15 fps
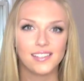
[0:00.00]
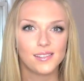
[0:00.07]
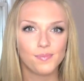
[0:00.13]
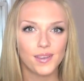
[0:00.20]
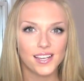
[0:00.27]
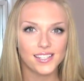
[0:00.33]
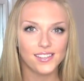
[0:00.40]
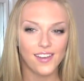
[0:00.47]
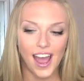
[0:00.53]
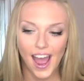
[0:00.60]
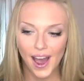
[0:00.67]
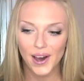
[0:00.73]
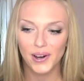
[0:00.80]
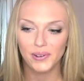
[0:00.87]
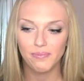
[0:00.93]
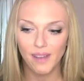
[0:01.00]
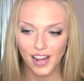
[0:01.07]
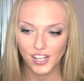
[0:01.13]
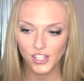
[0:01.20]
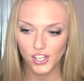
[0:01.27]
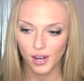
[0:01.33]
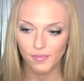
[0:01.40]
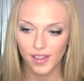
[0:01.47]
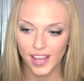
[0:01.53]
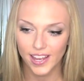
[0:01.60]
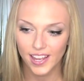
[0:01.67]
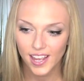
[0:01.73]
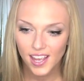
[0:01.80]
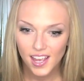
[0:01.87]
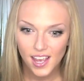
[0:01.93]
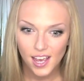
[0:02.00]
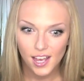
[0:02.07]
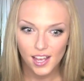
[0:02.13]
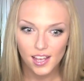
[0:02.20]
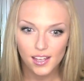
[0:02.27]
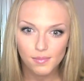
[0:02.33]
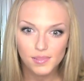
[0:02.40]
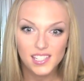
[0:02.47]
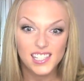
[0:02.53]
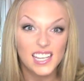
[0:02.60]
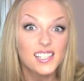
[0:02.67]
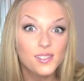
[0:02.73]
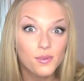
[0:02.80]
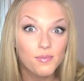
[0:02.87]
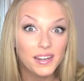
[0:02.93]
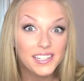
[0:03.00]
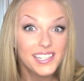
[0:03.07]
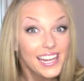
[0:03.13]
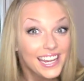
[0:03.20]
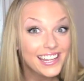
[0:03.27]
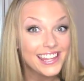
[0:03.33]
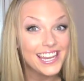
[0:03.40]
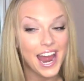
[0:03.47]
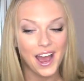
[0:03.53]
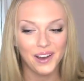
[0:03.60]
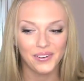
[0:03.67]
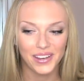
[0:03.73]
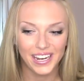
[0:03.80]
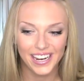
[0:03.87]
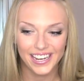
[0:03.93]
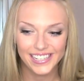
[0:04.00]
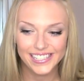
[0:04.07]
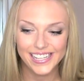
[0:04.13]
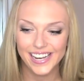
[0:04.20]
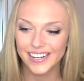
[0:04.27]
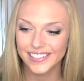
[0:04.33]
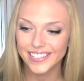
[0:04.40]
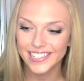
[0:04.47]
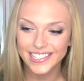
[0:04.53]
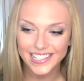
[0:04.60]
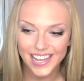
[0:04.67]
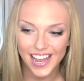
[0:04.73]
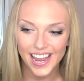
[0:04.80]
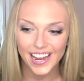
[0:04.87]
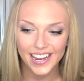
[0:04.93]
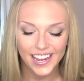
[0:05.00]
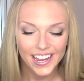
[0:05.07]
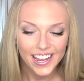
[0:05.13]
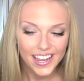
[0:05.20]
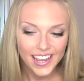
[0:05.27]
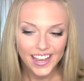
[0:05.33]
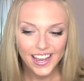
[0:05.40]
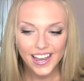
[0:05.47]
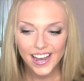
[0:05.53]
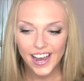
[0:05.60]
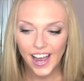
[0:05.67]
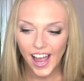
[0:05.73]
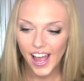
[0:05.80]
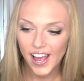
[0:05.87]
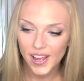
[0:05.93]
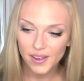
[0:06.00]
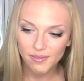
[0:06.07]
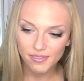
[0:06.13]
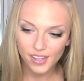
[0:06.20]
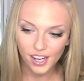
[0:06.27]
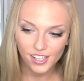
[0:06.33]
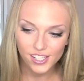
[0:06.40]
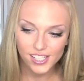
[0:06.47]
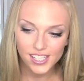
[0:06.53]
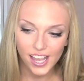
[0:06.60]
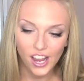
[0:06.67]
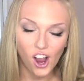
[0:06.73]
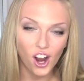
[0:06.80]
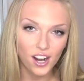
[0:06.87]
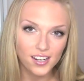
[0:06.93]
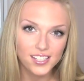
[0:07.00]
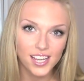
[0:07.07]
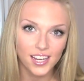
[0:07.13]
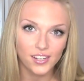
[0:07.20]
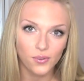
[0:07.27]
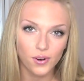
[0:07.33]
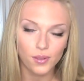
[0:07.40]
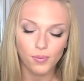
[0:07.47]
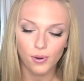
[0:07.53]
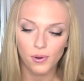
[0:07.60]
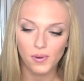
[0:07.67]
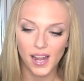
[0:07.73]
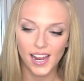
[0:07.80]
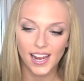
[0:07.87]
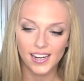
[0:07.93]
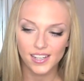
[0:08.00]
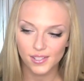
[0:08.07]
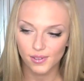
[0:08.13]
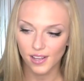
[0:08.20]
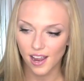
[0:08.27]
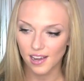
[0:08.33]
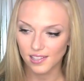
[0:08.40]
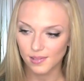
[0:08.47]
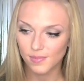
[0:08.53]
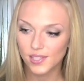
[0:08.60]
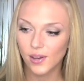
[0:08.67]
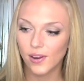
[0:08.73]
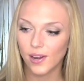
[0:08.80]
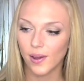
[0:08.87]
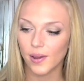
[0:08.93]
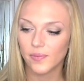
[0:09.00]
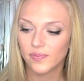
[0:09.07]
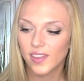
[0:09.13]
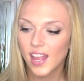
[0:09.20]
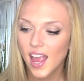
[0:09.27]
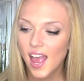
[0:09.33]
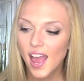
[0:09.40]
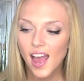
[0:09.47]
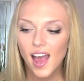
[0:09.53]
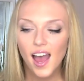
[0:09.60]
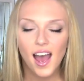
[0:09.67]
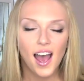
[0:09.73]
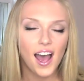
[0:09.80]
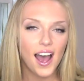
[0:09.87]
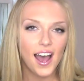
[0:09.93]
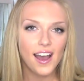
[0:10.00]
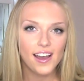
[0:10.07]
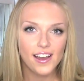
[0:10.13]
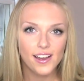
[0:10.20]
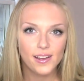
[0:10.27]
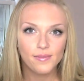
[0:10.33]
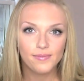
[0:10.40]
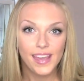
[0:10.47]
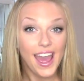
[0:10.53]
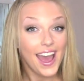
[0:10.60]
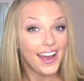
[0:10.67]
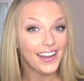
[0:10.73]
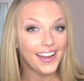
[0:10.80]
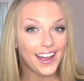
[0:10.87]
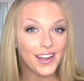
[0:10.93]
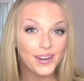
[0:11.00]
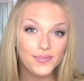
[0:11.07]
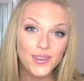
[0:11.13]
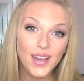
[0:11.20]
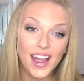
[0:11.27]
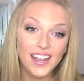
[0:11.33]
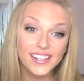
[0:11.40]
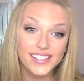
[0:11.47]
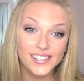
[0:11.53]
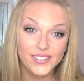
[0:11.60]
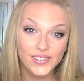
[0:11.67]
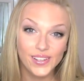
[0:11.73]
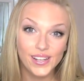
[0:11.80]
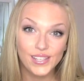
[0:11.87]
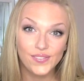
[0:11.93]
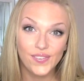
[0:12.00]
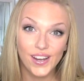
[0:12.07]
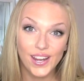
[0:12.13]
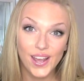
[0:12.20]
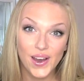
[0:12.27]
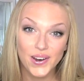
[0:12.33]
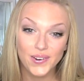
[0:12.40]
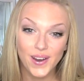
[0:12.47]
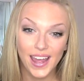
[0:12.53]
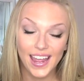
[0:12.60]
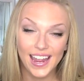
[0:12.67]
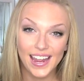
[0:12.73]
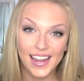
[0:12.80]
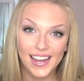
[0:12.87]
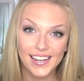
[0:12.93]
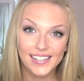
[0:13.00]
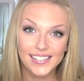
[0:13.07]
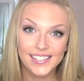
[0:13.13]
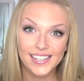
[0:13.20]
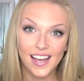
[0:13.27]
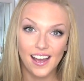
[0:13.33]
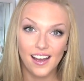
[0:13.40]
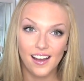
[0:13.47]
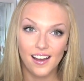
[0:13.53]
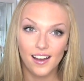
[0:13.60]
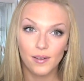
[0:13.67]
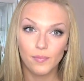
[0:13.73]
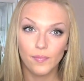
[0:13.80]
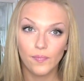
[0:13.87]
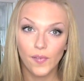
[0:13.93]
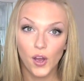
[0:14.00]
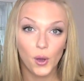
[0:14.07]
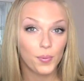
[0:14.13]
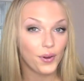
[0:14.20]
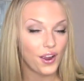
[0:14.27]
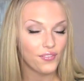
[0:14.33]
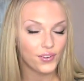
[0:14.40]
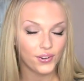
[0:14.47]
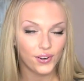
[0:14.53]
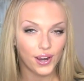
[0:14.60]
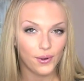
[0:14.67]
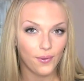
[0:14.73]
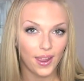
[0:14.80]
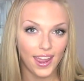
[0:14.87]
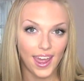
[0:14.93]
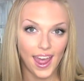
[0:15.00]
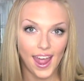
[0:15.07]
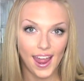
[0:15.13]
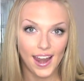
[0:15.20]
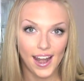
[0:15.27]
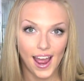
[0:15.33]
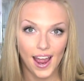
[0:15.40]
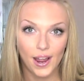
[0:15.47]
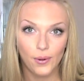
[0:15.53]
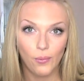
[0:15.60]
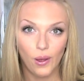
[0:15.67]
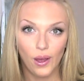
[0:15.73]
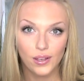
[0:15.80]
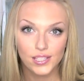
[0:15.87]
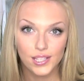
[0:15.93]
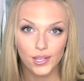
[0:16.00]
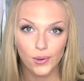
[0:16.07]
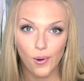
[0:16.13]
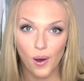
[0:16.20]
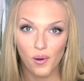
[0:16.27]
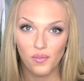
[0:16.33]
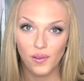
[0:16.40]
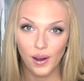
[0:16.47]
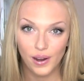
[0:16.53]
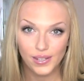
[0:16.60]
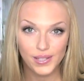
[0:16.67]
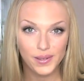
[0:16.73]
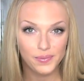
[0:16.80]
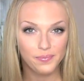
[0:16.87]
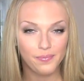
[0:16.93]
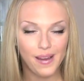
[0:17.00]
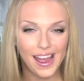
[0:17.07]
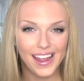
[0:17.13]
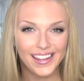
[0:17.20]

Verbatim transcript: nuts because of how much I'm like obsessed with my teeth now because they're just like, um, they're just like Arctic North Pole white and it's really awesome. So anyway, um, yeah, I hope you guys enjoyed this video and um, hope you're having a great week and I will see you all very soon.